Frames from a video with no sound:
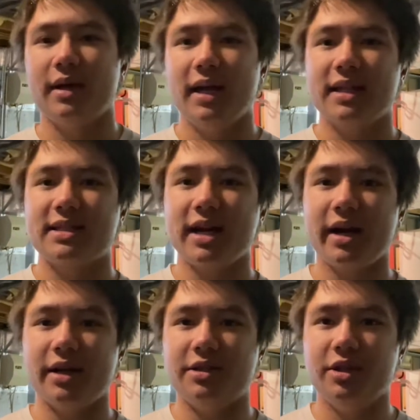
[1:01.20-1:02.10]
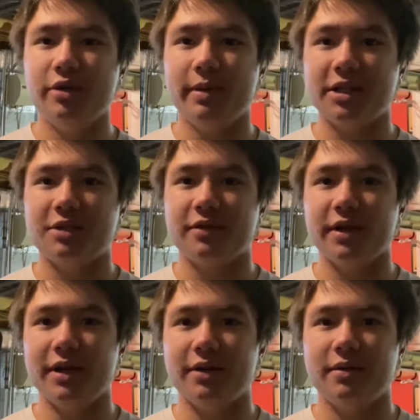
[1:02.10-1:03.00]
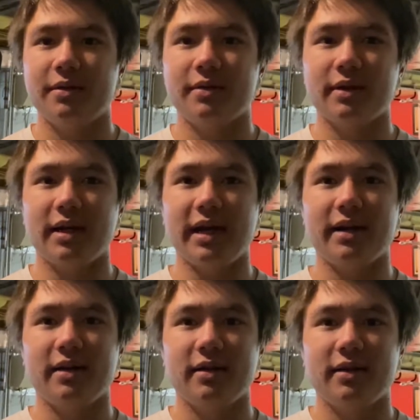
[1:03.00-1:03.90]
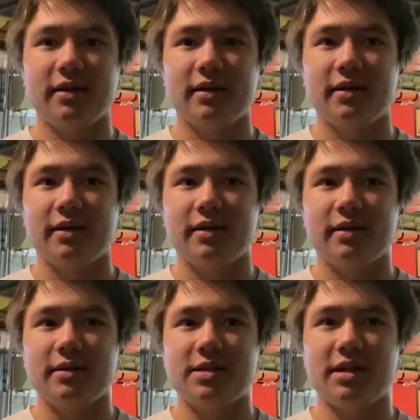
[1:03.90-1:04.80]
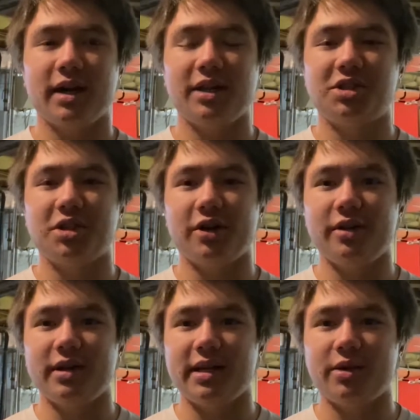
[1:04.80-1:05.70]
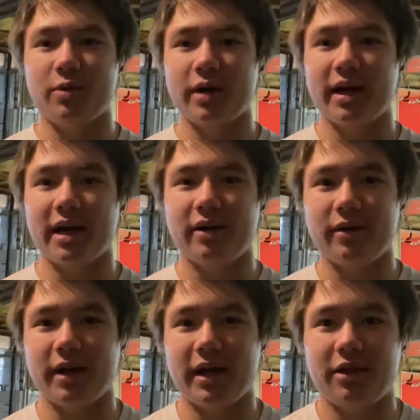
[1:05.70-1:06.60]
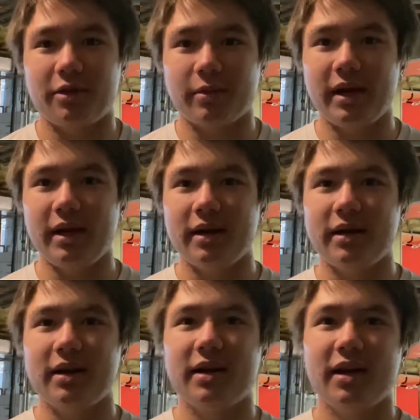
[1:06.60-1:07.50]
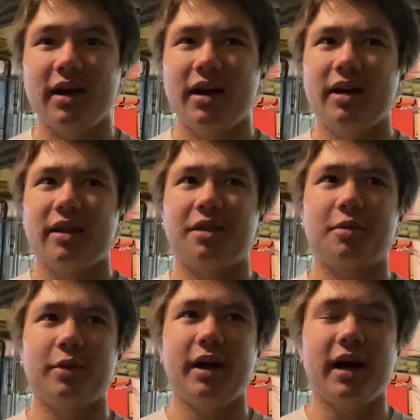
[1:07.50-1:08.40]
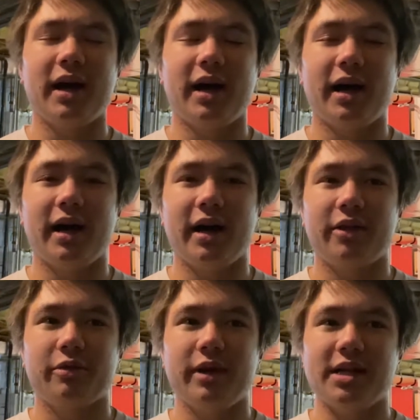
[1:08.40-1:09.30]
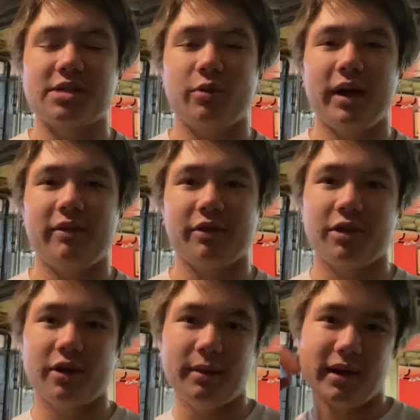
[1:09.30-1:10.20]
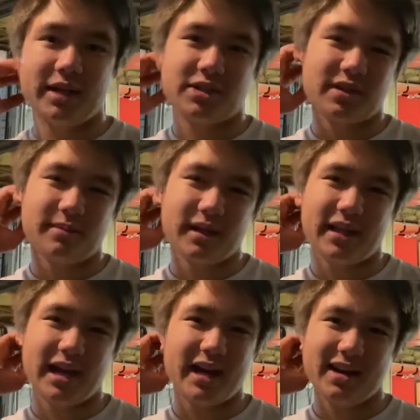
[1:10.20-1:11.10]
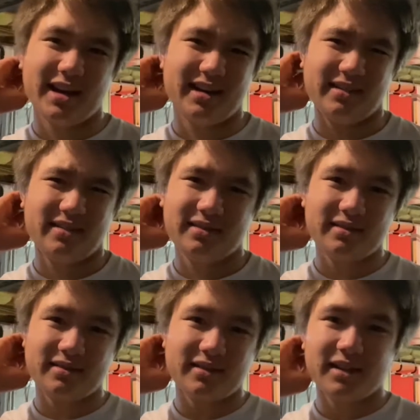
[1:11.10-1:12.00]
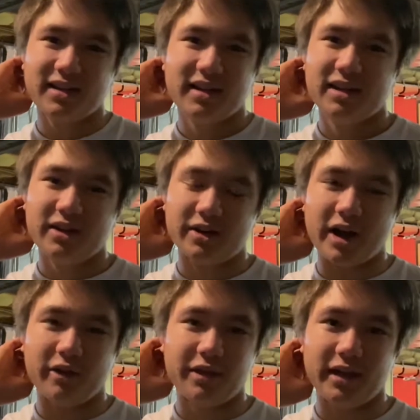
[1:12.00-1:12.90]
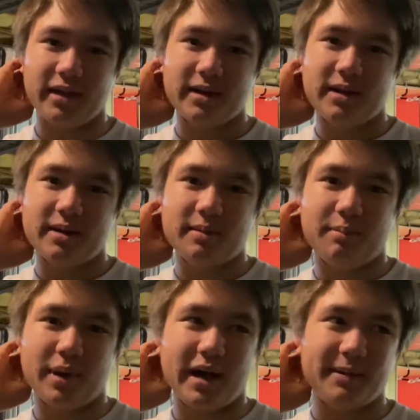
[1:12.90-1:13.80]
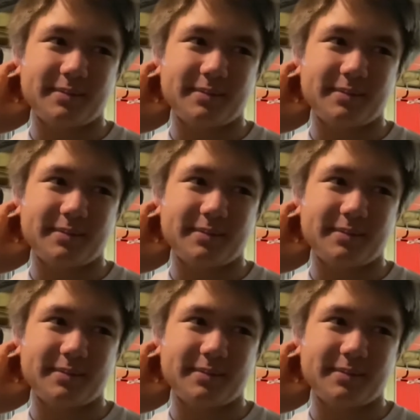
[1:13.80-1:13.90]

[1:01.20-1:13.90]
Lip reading: it's not going to do much for you. Like, studies show you need to work out like three days a week for 30 minutes or something like that, and you're healthy. But